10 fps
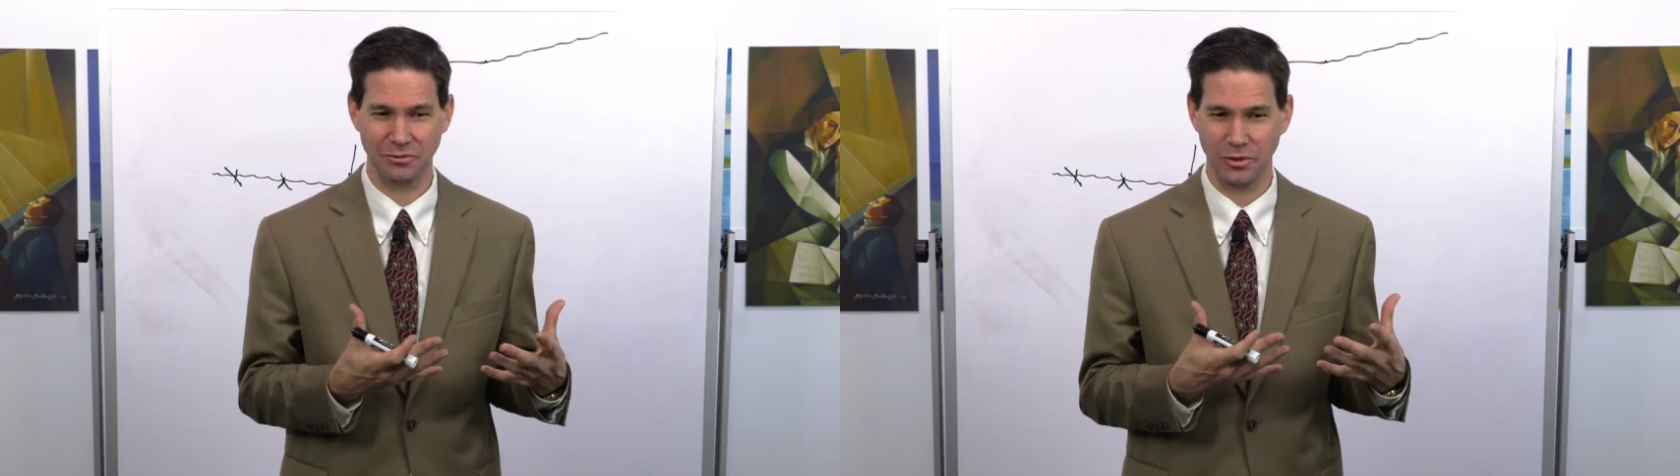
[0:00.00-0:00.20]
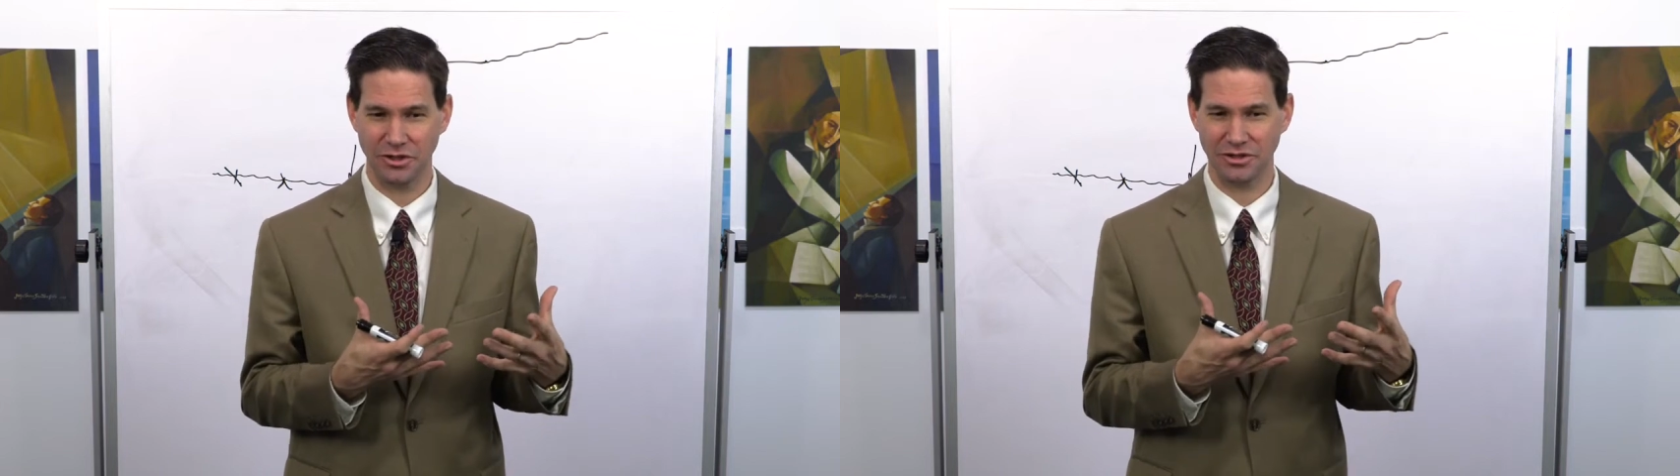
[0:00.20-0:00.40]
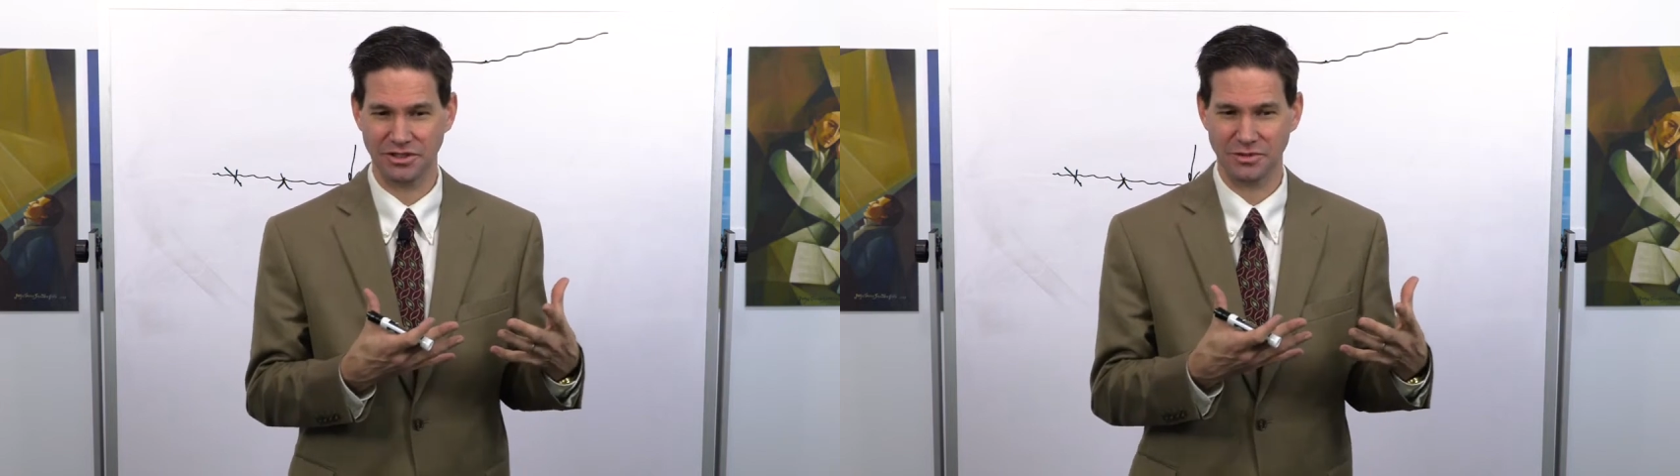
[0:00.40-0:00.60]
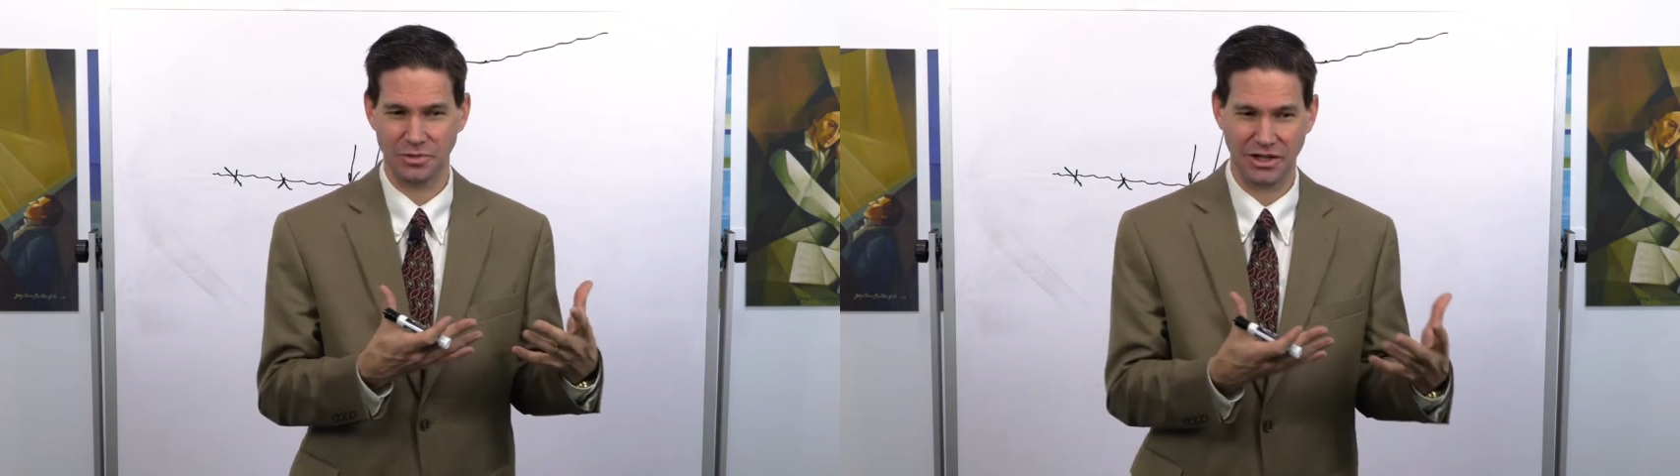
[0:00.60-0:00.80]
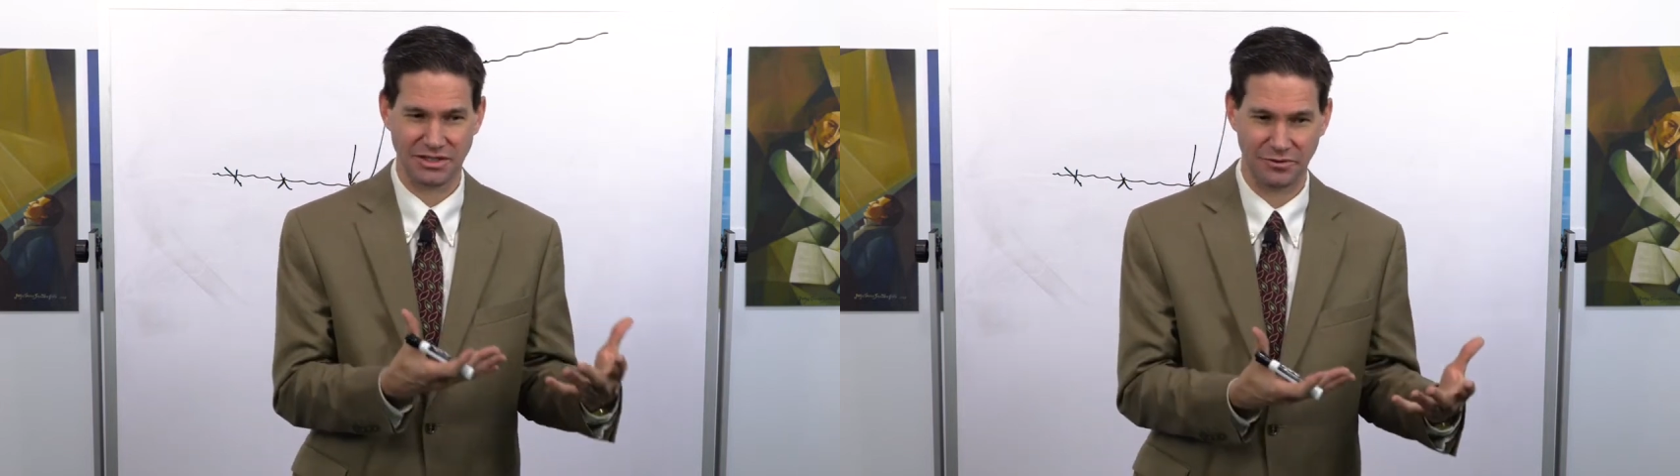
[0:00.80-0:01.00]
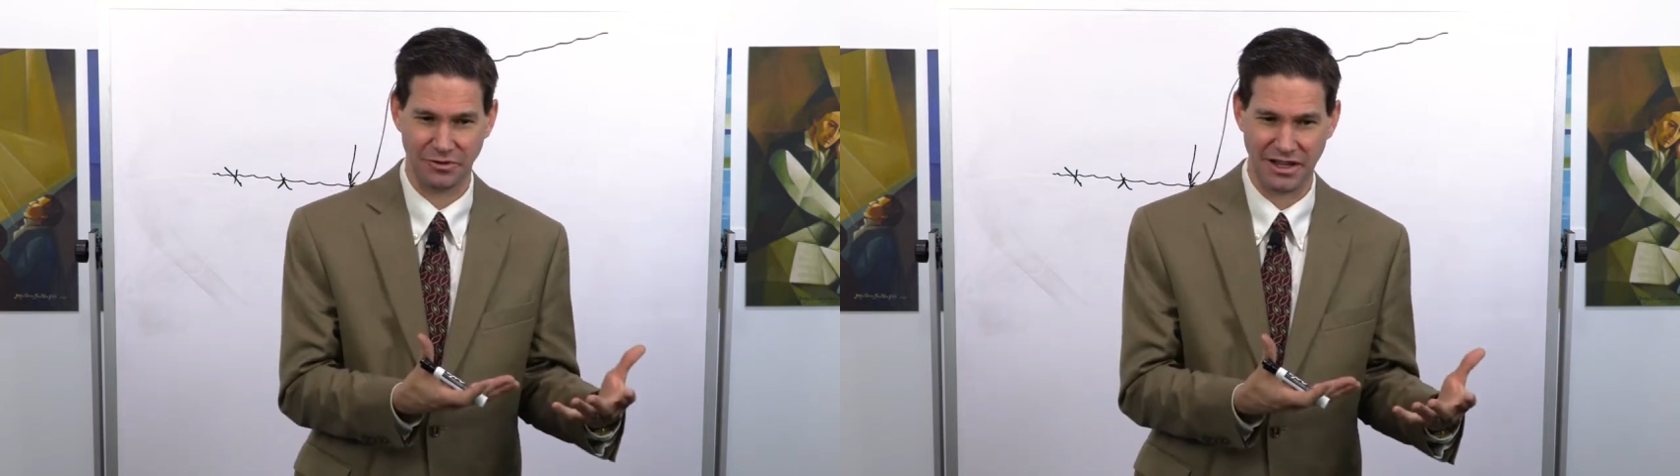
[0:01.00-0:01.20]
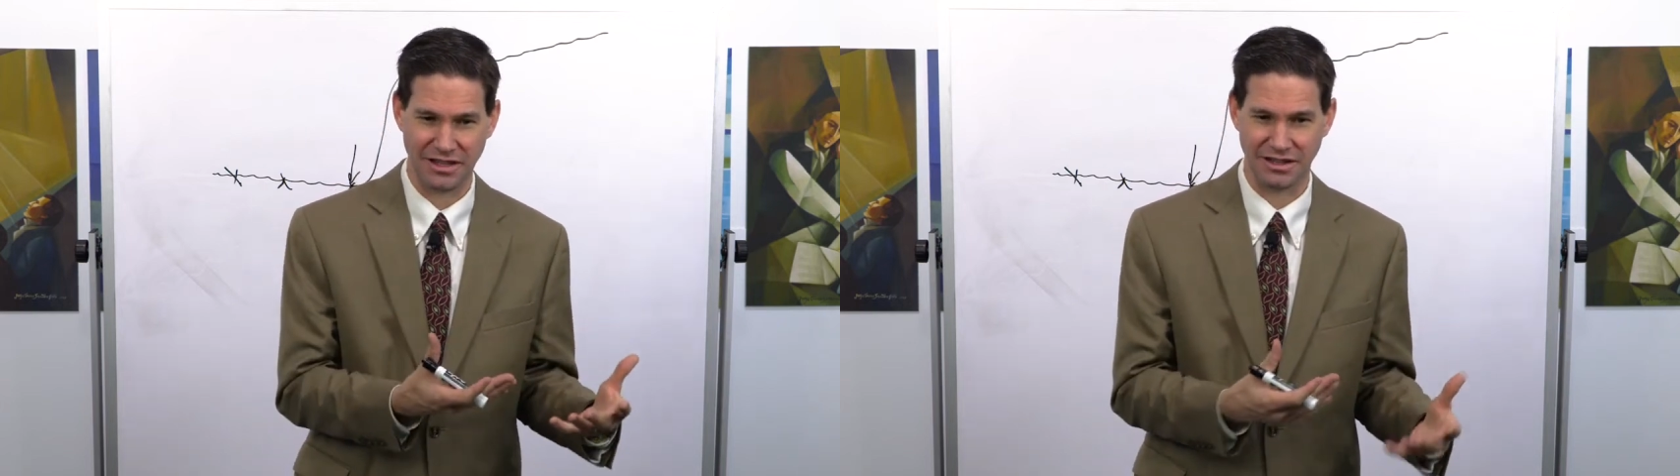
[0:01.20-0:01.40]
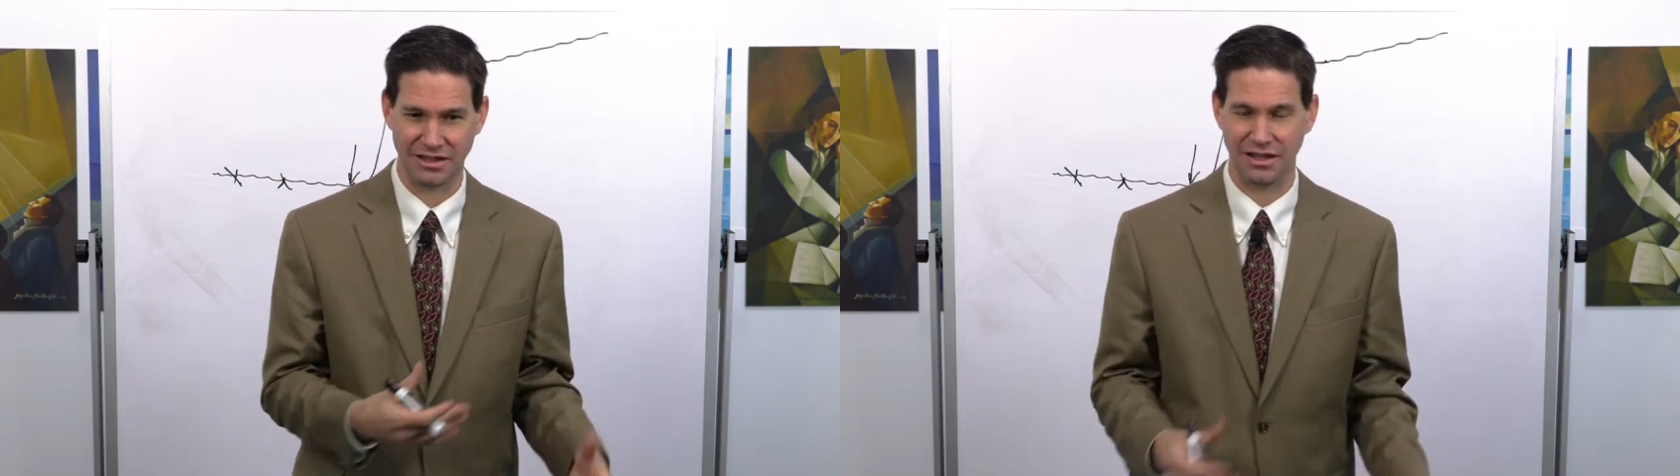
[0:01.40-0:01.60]
and where to express
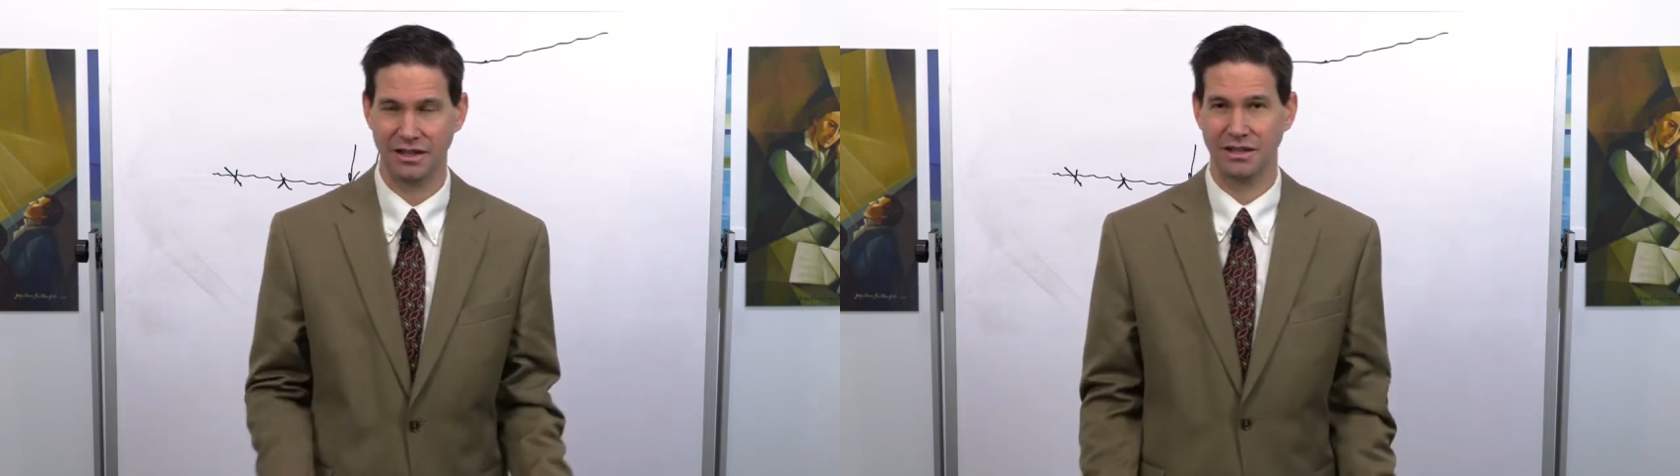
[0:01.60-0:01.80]
faith